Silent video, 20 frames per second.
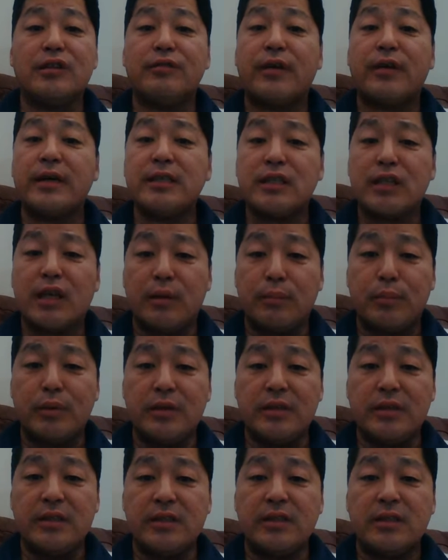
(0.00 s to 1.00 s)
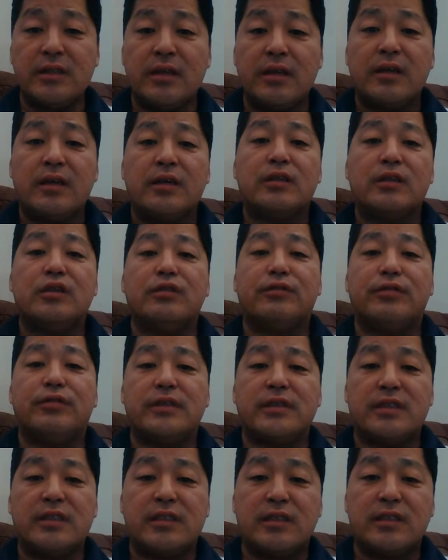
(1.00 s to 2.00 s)
device companies to
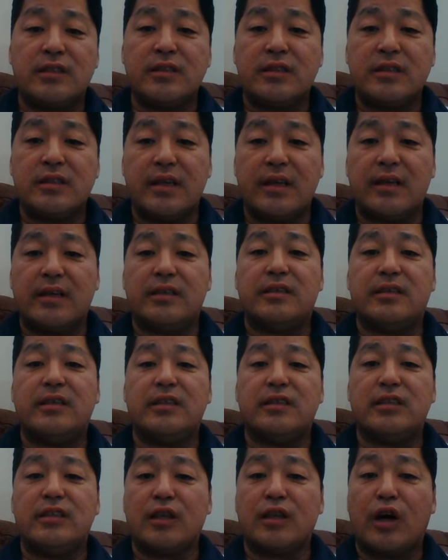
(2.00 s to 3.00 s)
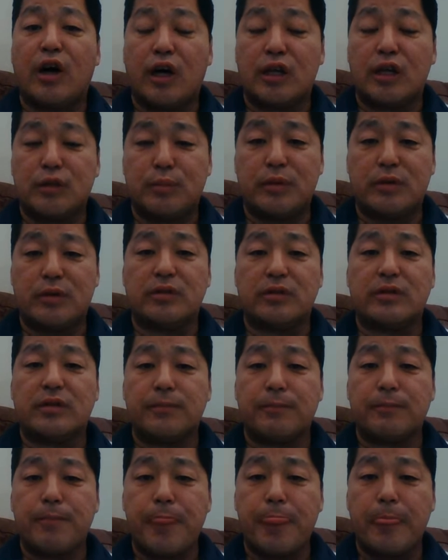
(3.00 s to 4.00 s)
physicians and teaching
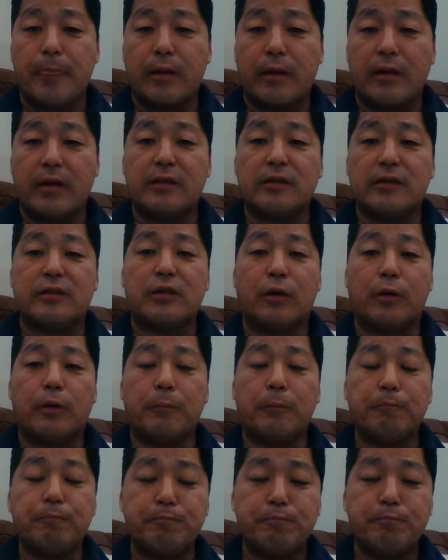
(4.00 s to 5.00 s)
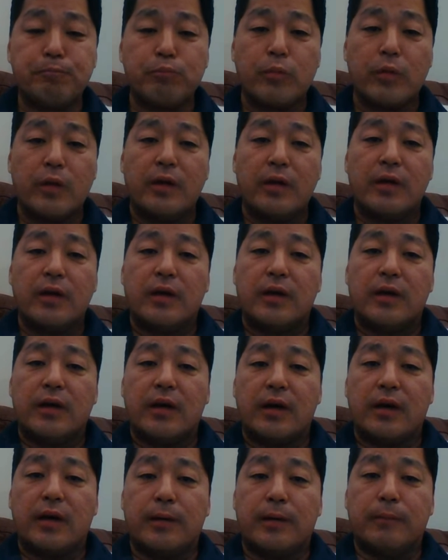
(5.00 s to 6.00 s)
hospitals. Okay, so
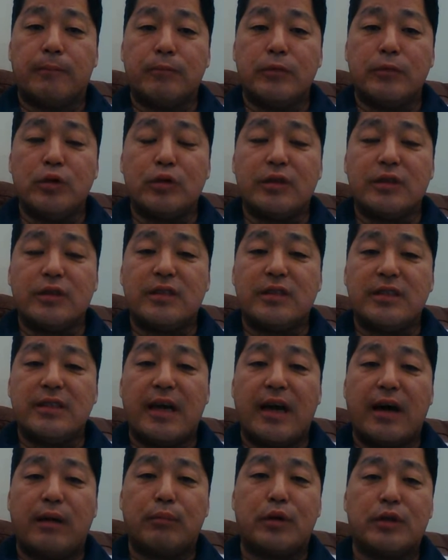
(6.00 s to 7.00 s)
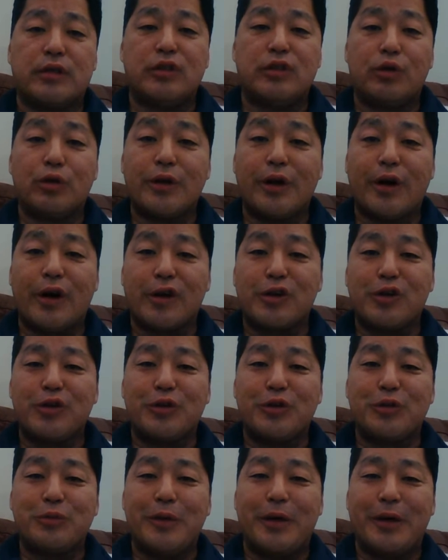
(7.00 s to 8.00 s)
you can see how much your doctor
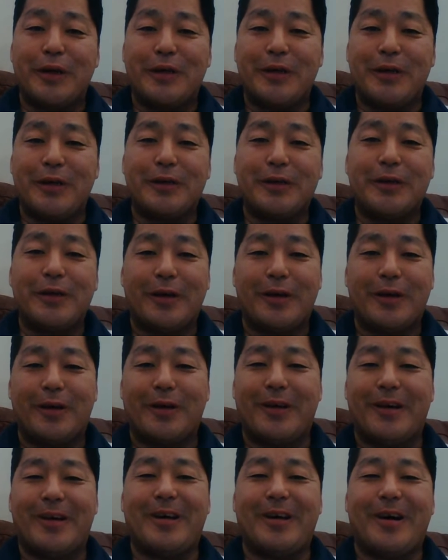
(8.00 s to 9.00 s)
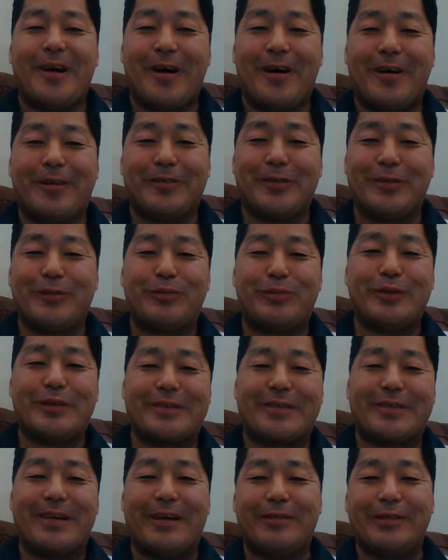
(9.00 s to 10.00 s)
is making off of
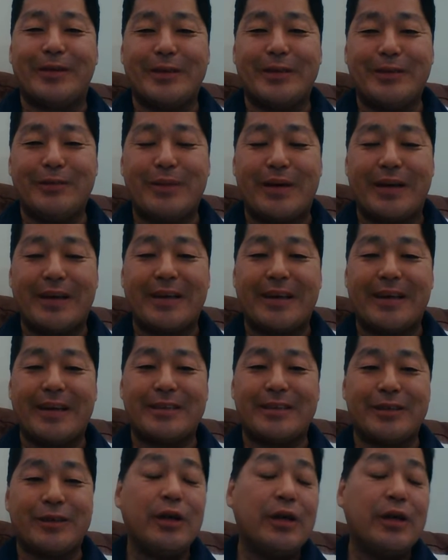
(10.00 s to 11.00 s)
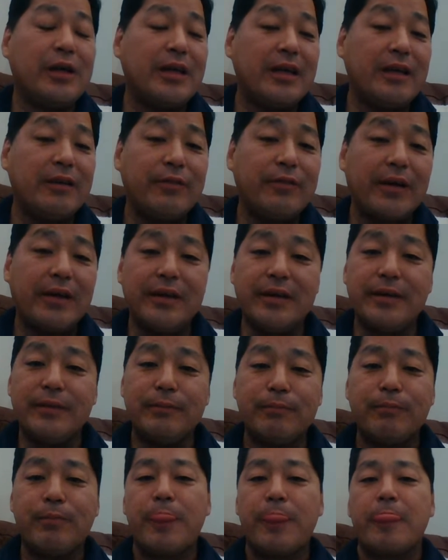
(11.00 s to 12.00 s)
prescribing you medication, if any.
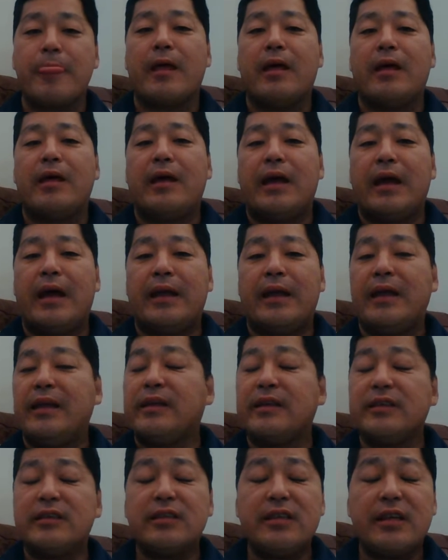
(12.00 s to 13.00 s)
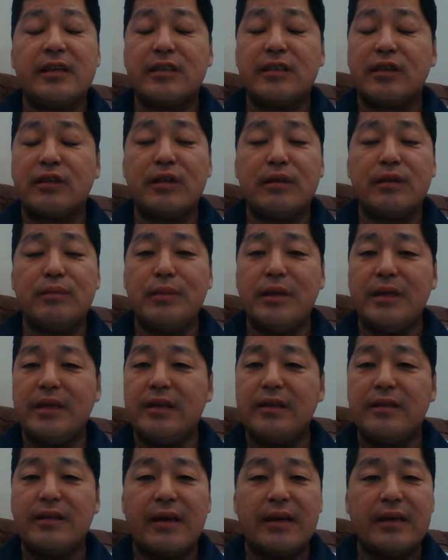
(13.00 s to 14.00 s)
And it doesn't necessarily
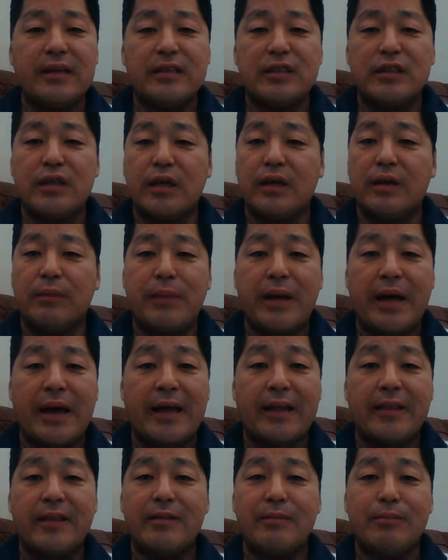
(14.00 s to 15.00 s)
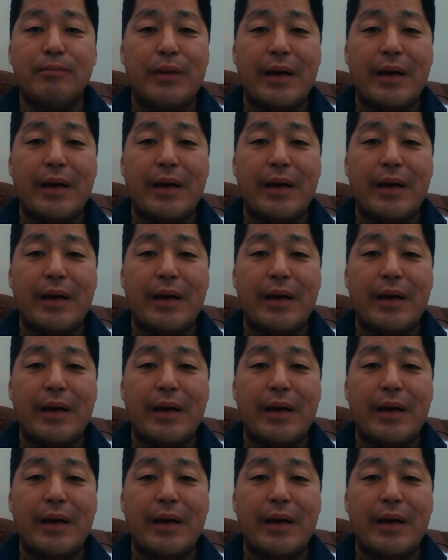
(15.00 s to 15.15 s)
mean that it's a bad